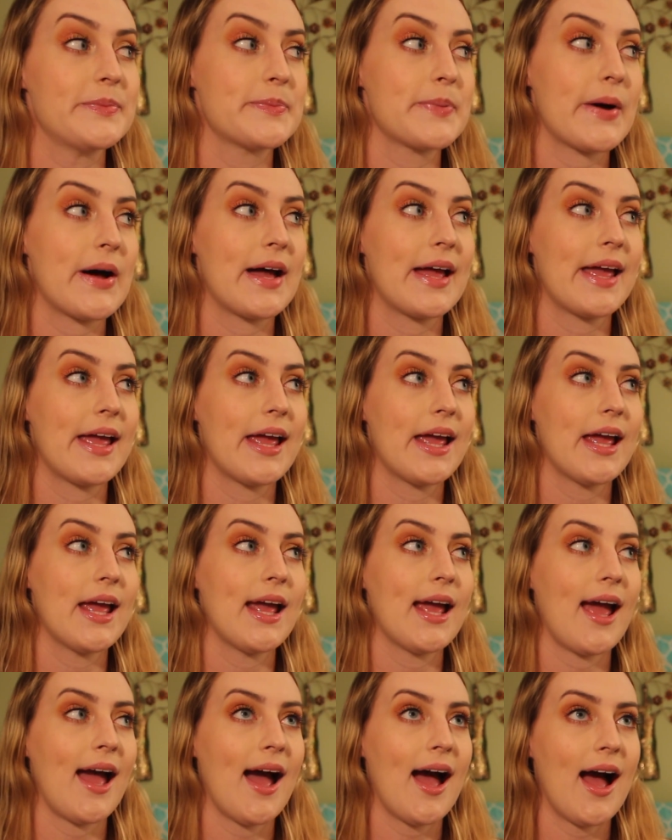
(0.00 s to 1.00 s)
But
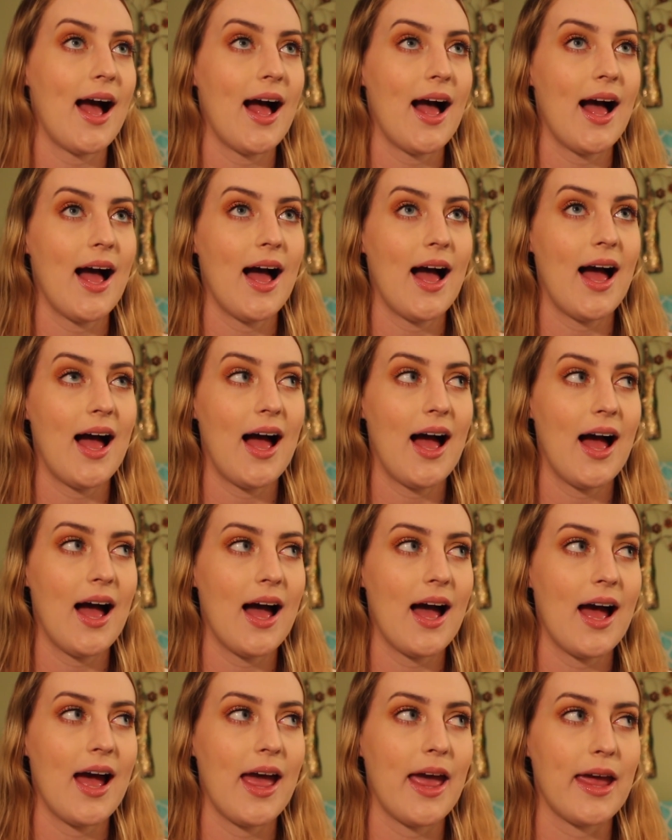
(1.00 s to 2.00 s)

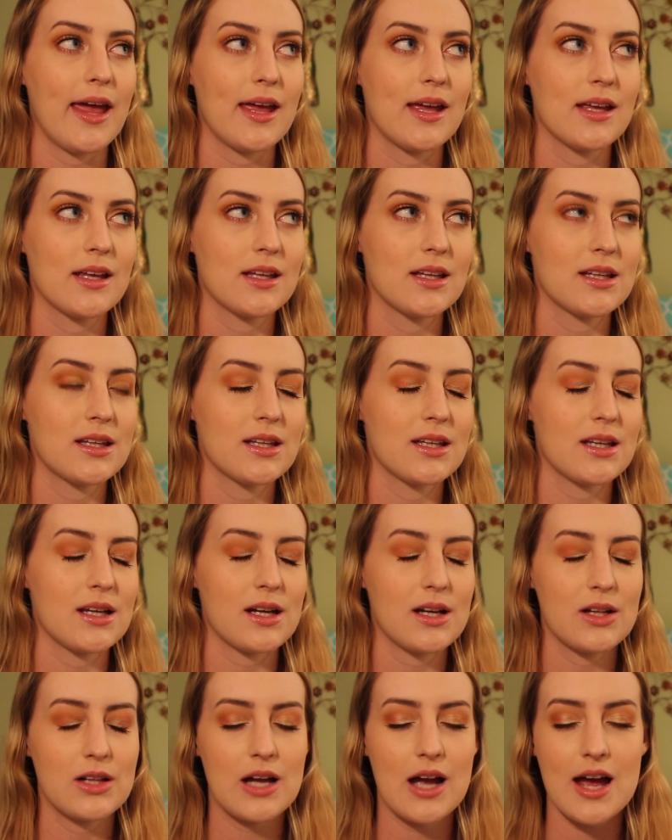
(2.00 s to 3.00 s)
I
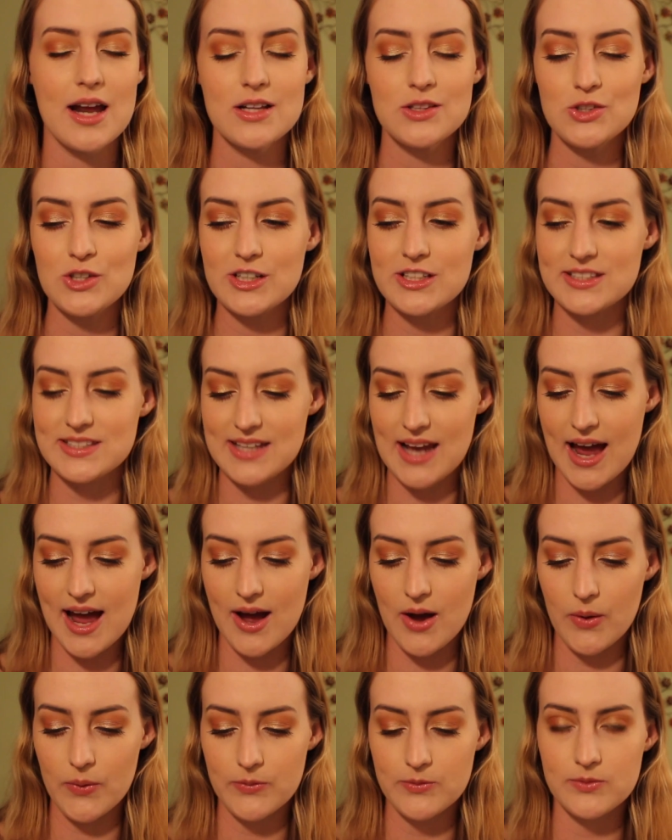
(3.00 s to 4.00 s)
kind of looked
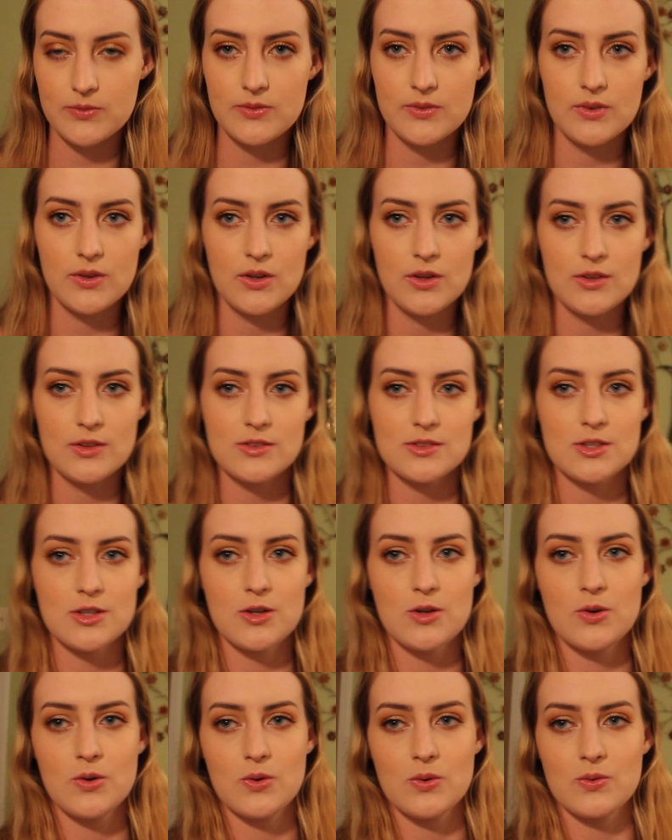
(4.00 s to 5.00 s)
down
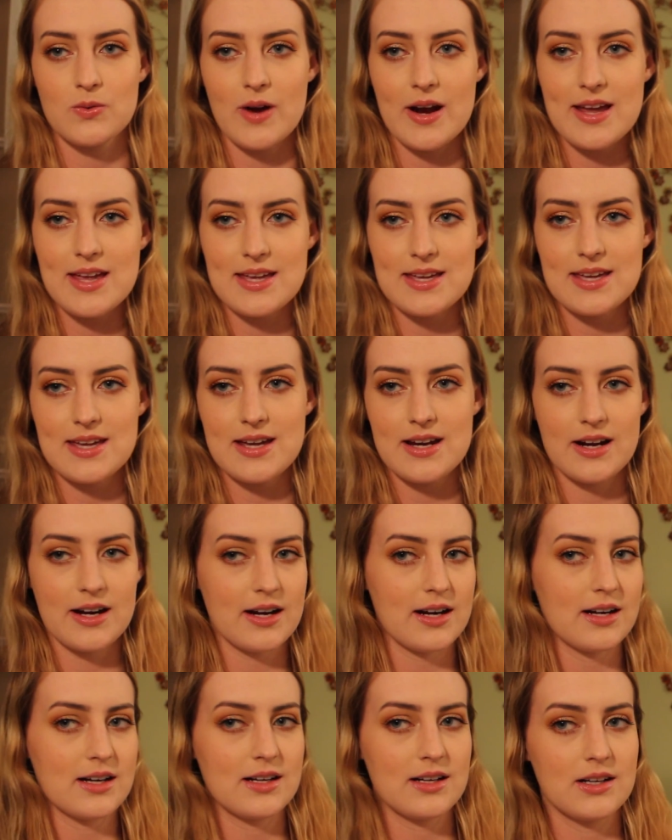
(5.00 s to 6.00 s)
to right
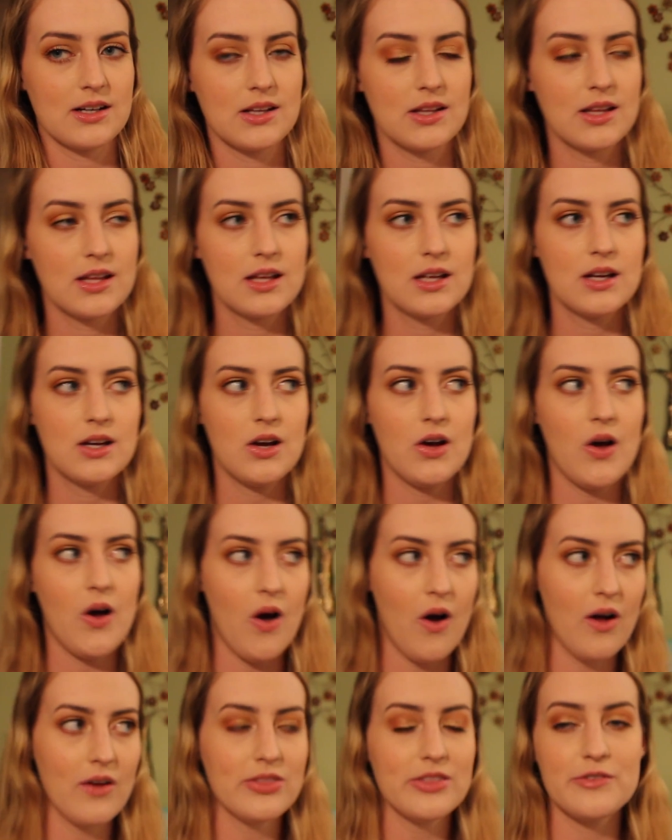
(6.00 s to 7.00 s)
here
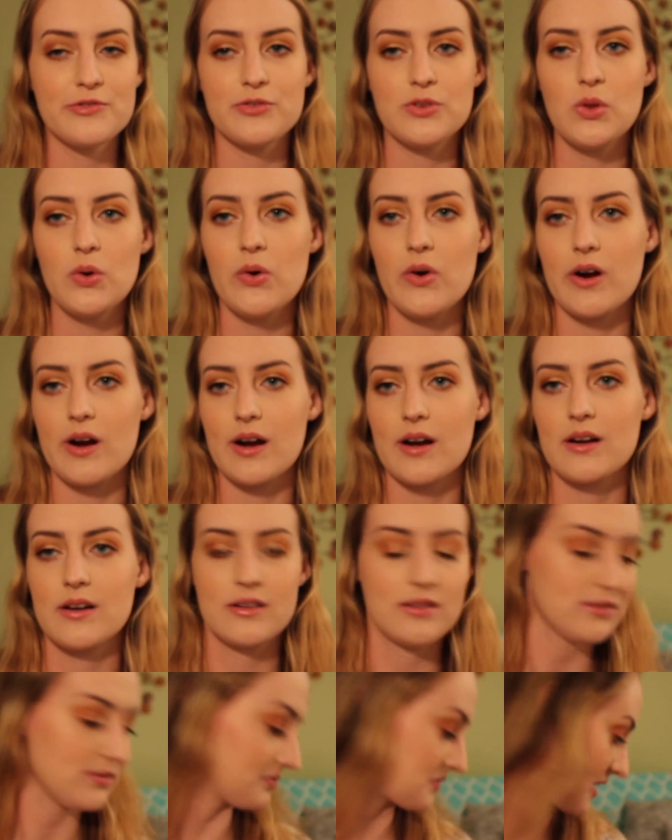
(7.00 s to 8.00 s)
on the floor,
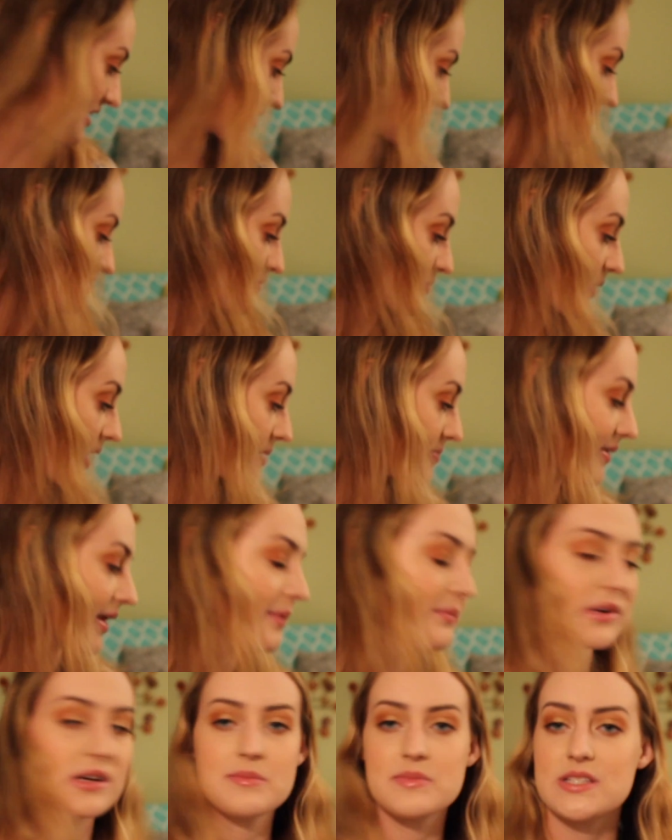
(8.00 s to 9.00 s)
like just right
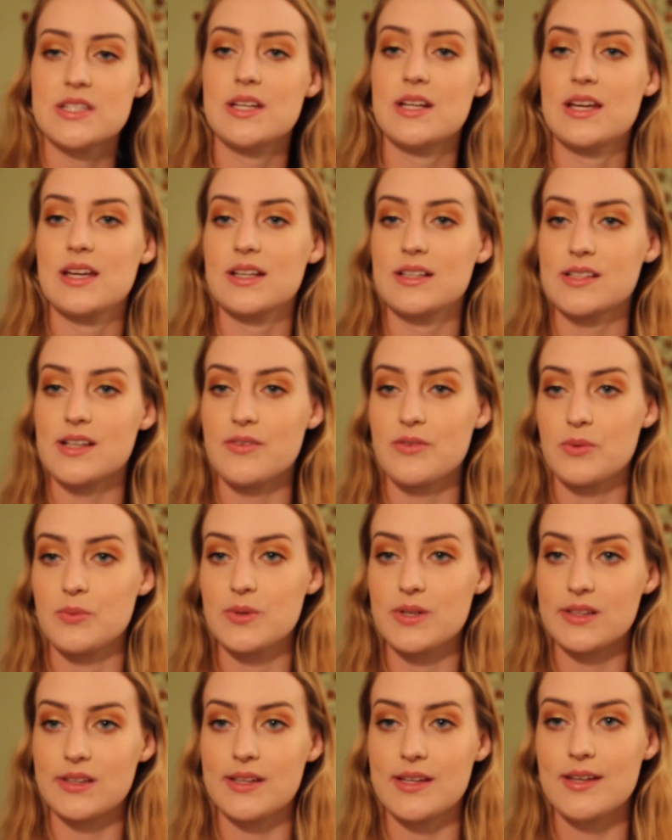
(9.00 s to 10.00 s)
behind where I'm sitting, because I have a
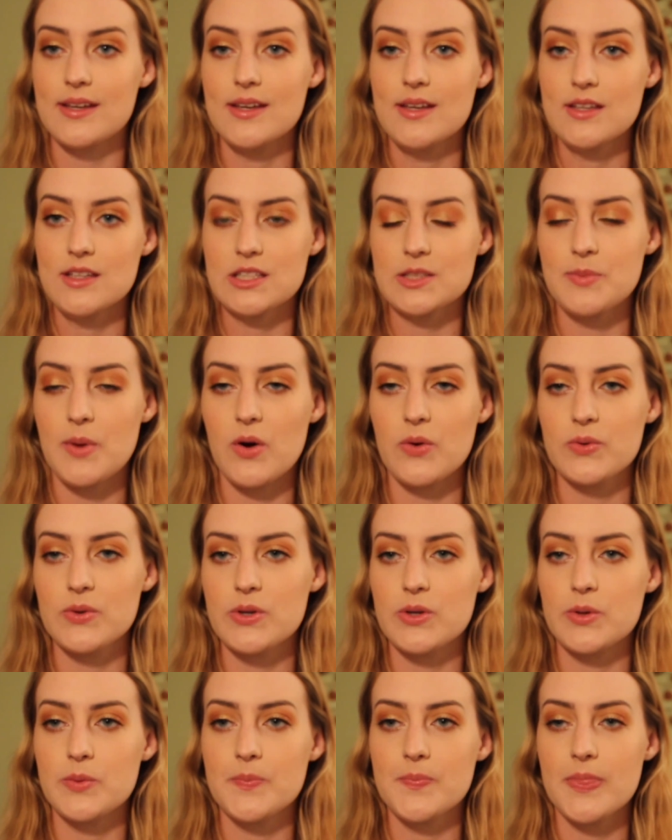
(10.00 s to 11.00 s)
really small
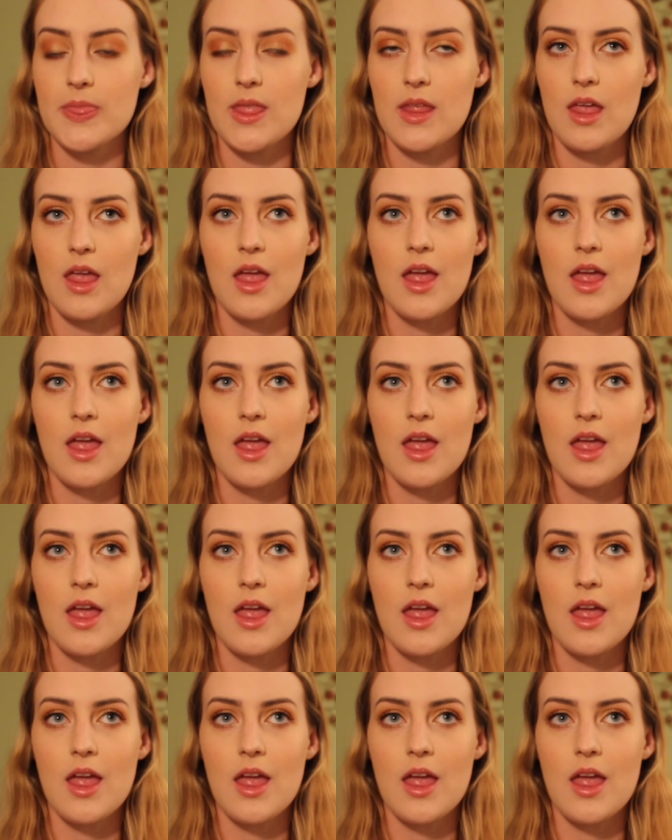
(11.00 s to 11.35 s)
room.